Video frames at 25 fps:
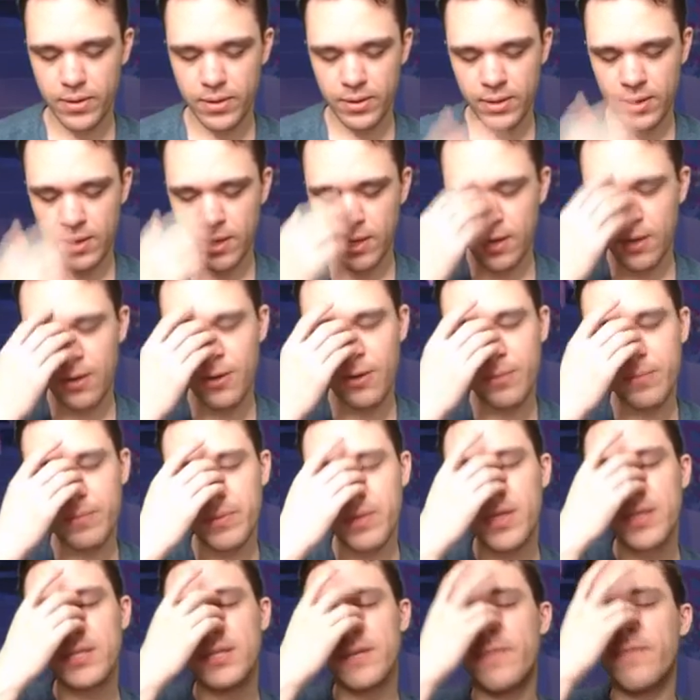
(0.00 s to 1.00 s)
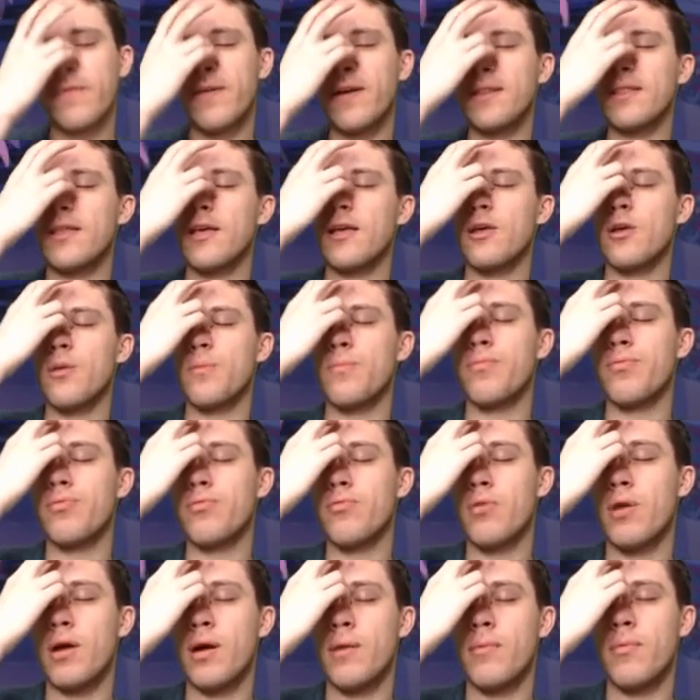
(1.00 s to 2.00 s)
Now, because the fact that you're
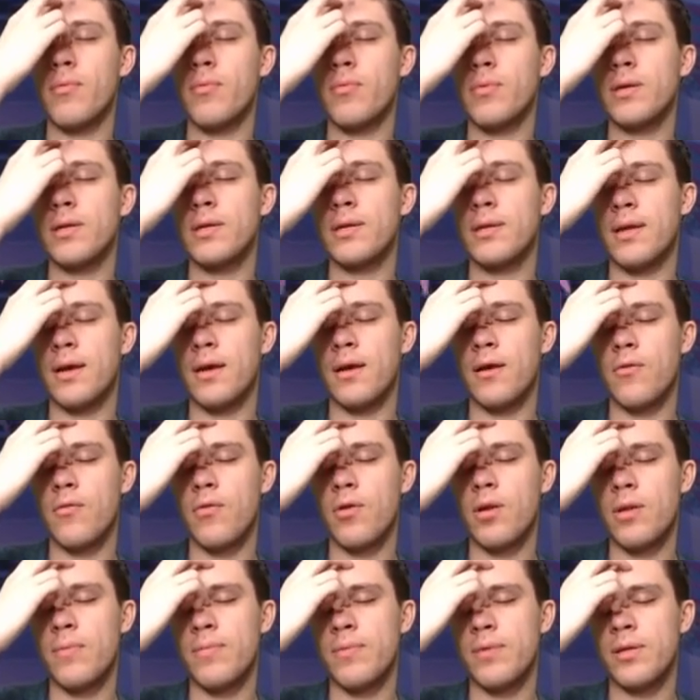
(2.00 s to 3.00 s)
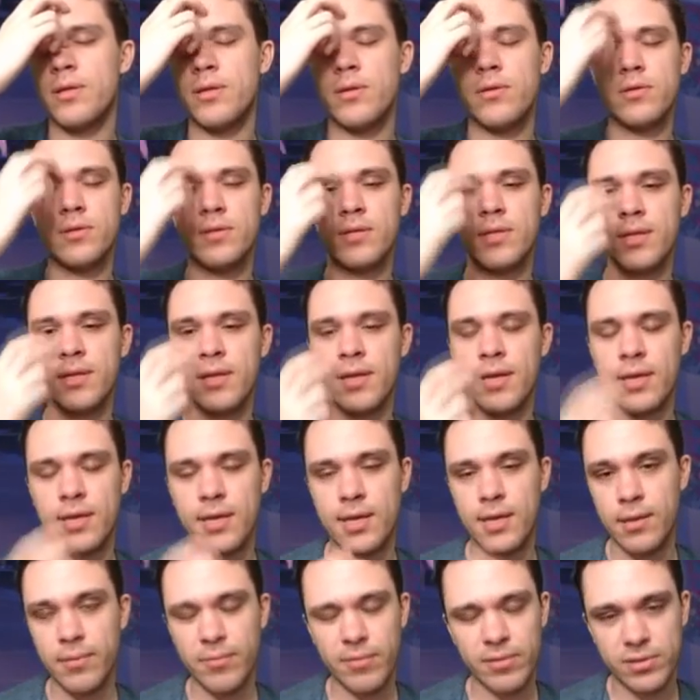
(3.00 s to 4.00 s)
probably not going to be using a
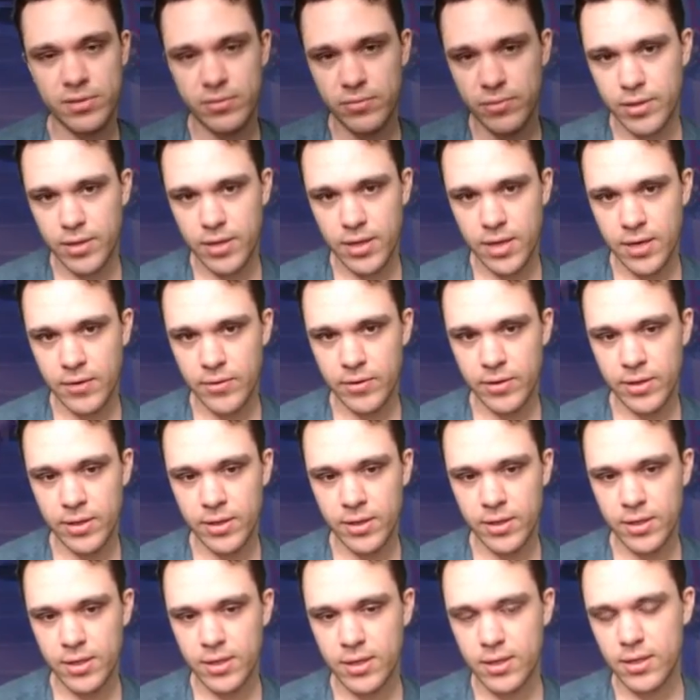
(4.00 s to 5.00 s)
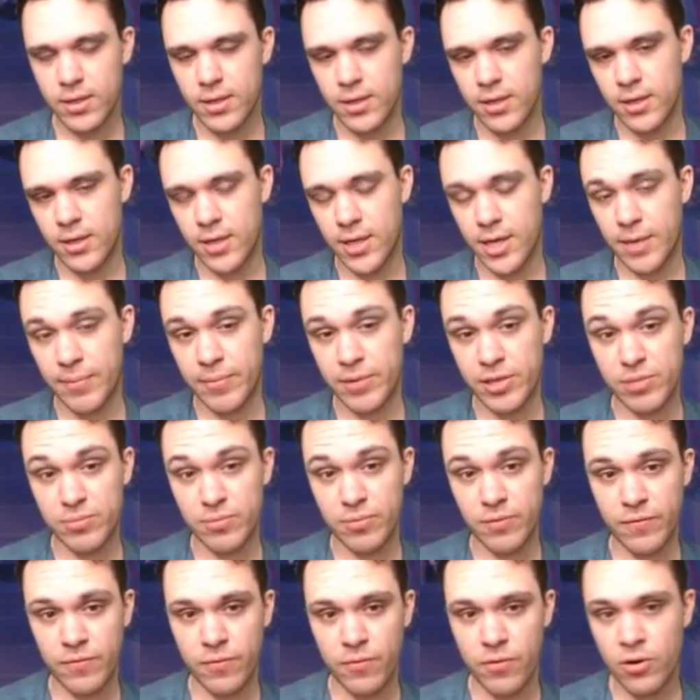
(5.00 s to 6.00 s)
Kingdom Hearts 3 Kairi, uh, like I mentioned
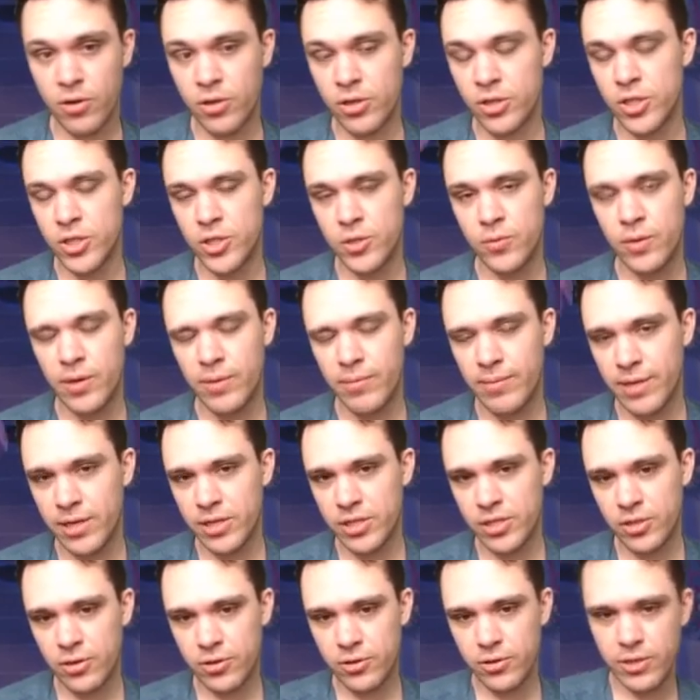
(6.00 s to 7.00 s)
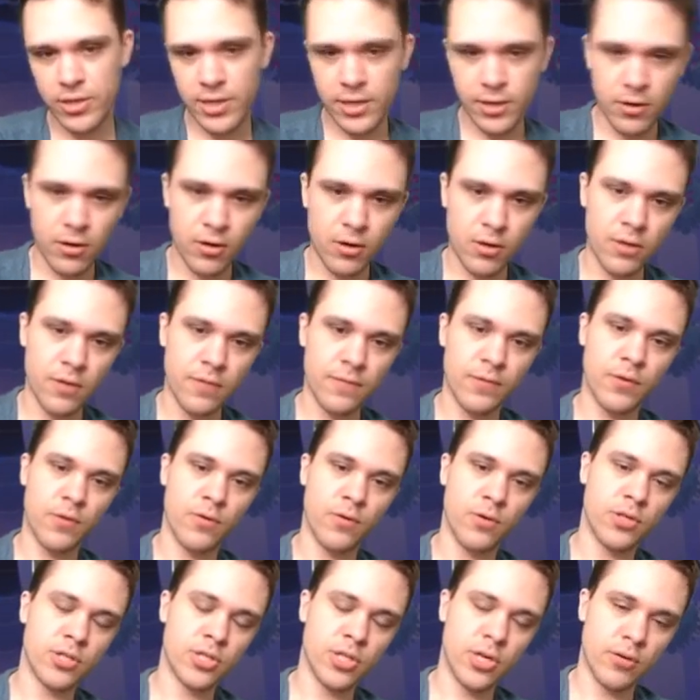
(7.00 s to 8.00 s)
before, you do want to make sure you get all of
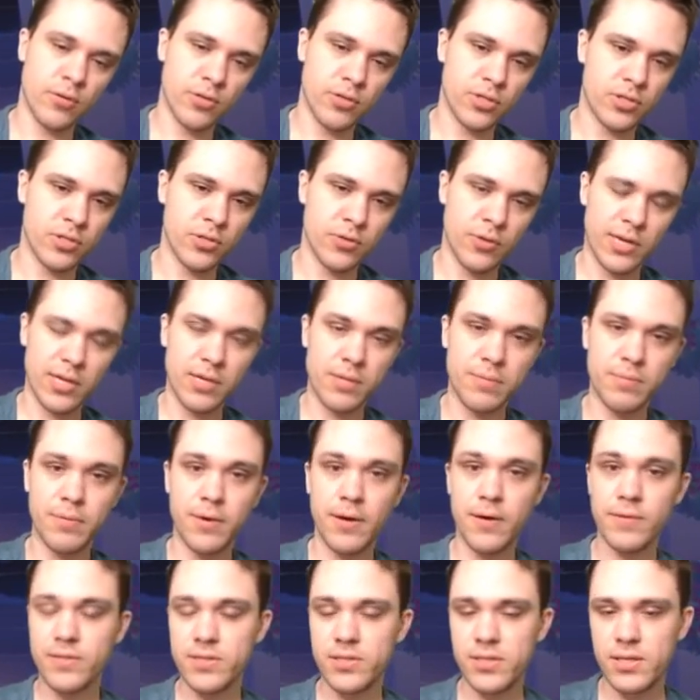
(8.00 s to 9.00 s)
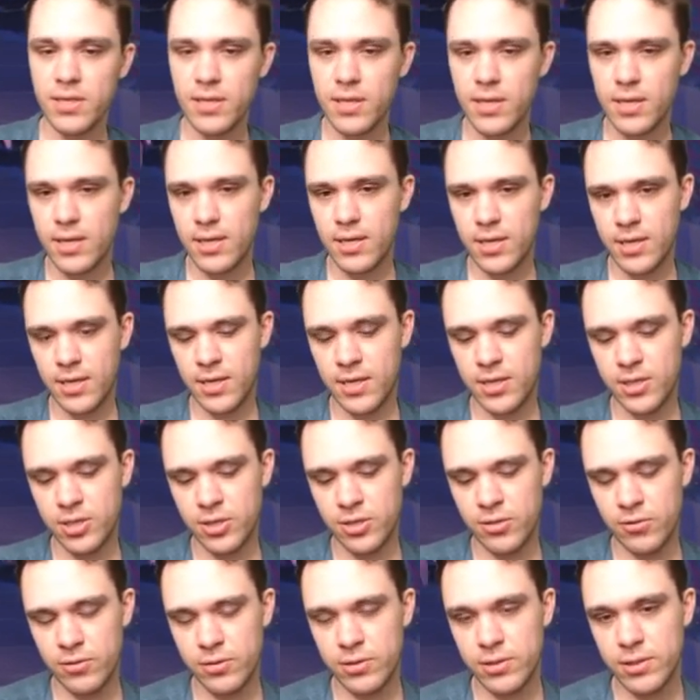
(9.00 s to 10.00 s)
your general strength buffs and
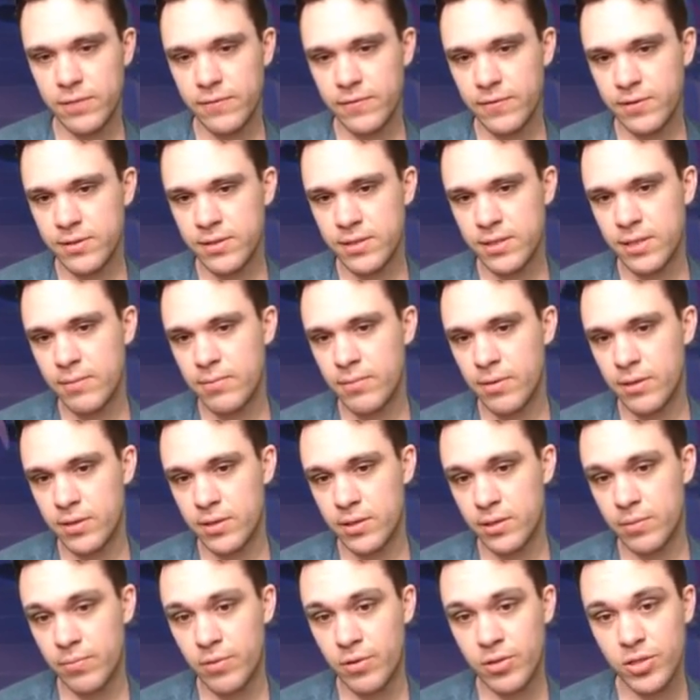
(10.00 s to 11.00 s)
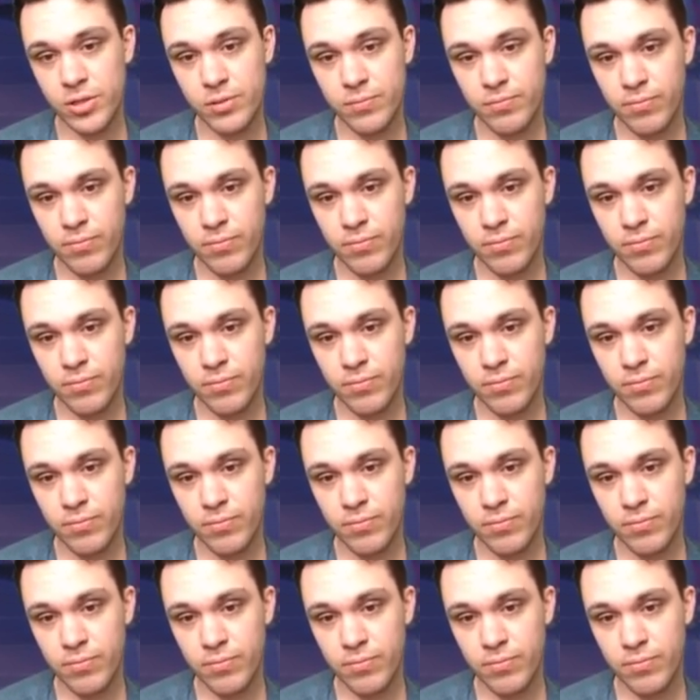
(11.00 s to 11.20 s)
general defense debuffs as much as